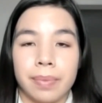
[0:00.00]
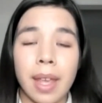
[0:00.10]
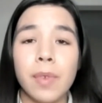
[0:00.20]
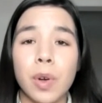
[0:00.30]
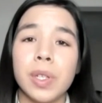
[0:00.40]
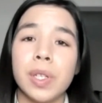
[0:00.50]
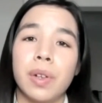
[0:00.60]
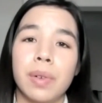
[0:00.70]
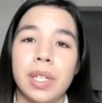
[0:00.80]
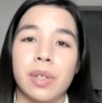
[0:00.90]
Of course, you
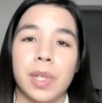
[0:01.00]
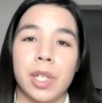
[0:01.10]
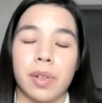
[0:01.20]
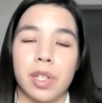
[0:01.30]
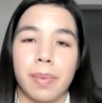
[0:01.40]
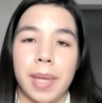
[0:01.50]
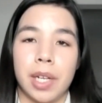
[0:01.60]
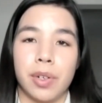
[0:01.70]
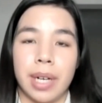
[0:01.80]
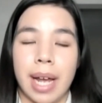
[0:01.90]
don't need to reach out to your
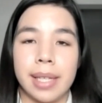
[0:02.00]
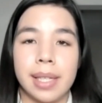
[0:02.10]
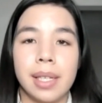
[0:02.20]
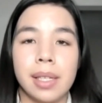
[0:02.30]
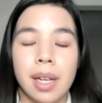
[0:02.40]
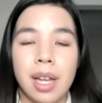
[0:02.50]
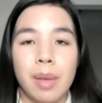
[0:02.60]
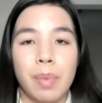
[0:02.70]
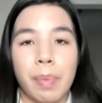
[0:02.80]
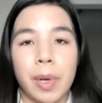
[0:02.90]
manager and ask this,
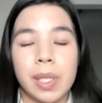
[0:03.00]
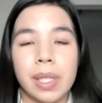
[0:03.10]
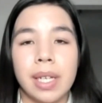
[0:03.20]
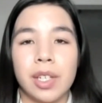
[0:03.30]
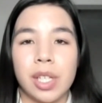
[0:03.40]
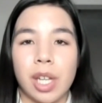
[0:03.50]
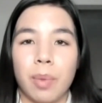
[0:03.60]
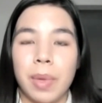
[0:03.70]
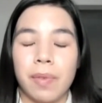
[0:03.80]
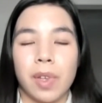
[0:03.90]
but personally, it just
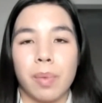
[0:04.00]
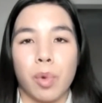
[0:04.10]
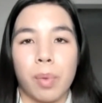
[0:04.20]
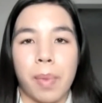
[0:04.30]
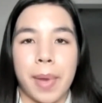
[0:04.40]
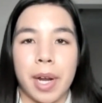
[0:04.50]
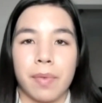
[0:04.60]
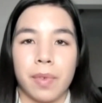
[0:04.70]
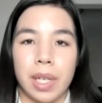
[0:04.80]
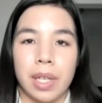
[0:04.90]
helped me feel more
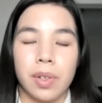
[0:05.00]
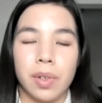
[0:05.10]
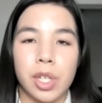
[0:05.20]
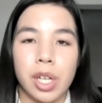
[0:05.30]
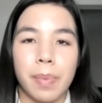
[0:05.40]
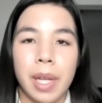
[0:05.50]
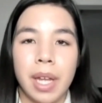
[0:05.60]
prepared for the internship.